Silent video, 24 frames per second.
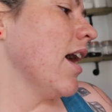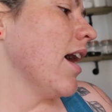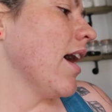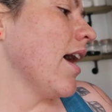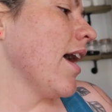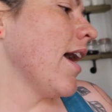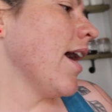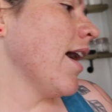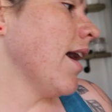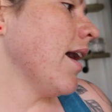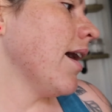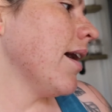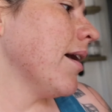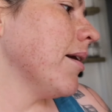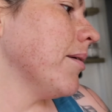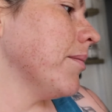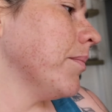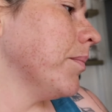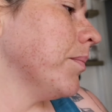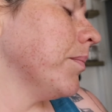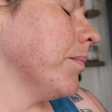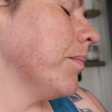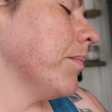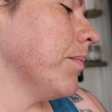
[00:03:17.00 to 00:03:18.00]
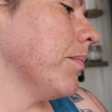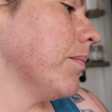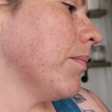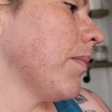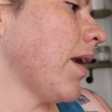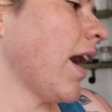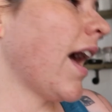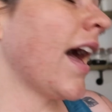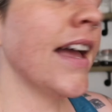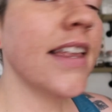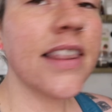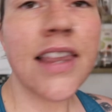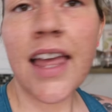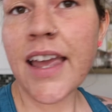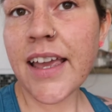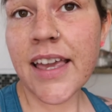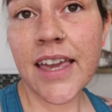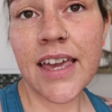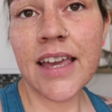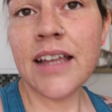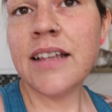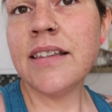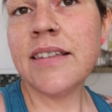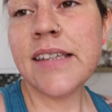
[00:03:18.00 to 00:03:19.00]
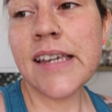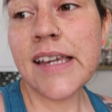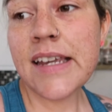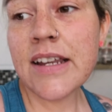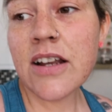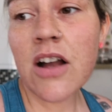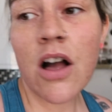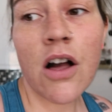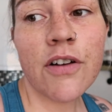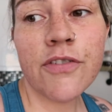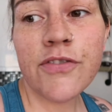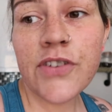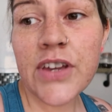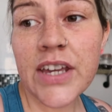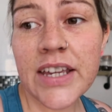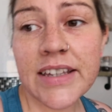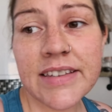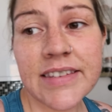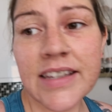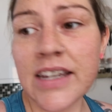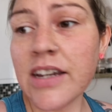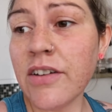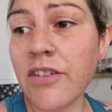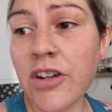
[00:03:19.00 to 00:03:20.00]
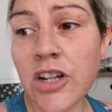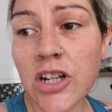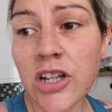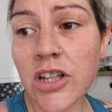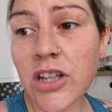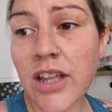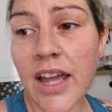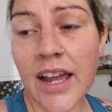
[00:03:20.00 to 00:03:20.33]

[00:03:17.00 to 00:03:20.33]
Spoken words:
I like it in tea, coffee, cereal.